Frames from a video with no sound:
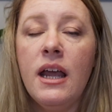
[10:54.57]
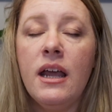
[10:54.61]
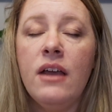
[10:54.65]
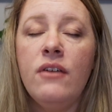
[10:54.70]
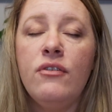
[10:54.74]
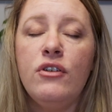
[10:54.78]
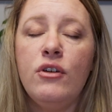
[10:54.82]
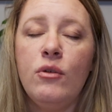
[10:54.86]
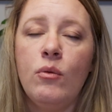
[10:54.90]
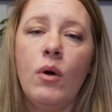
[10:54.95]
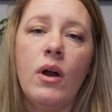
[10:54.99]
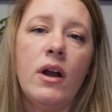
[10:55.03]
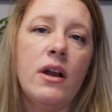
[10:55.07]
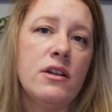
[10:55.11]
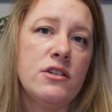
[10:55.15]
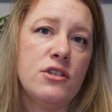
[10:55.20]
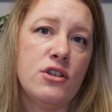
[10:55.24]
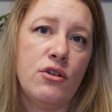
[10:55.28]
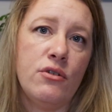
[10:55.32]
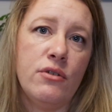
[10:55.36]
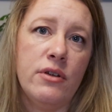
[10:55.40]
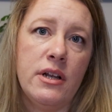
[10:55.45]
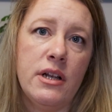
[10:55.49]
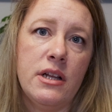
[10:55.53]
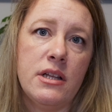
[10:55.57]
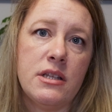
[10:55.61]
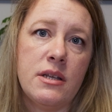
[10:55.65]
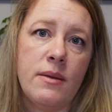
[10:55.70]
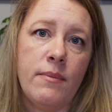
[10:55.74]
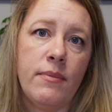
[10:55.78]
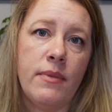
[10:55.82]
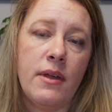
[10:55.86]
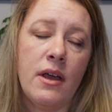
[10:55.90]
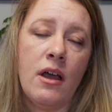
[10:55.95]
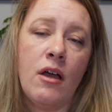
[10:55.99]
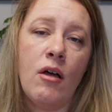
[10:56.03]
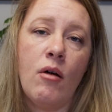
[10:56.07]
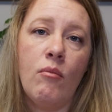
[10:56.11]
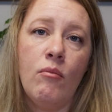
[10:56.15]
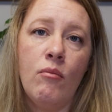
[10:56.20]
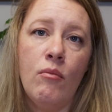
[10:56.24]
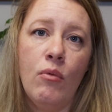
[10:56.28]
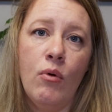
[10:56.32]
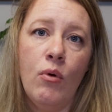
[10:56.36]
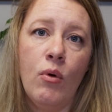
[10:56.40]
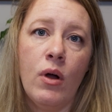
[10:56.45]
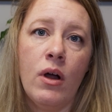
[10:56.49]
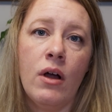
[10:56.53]
if you wanted to create something
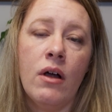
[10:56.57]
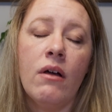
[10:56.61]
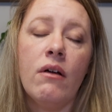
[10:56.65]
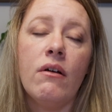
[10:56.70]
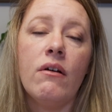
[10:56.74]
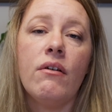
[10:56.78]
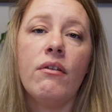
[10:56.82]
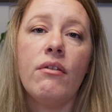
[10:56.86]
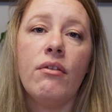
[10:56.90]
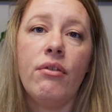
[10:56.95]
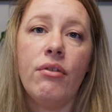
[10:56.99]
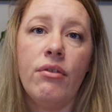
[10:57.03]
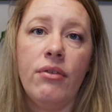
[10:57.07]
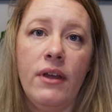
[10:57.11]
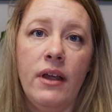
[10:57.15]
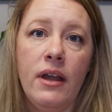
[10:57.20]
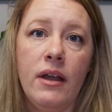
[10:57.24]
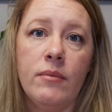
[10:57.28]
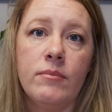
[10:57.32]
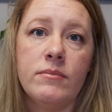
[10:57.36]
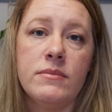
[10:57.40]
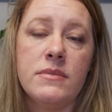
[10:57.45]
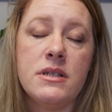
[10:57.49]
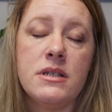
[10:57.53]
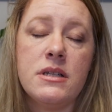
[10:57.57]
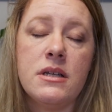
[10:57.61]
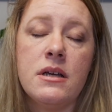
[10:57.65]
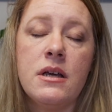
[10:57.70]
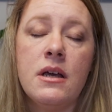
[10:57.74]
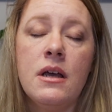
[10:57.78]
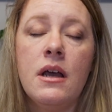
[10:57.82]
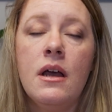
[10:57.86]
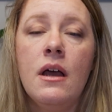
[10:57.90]
more themed.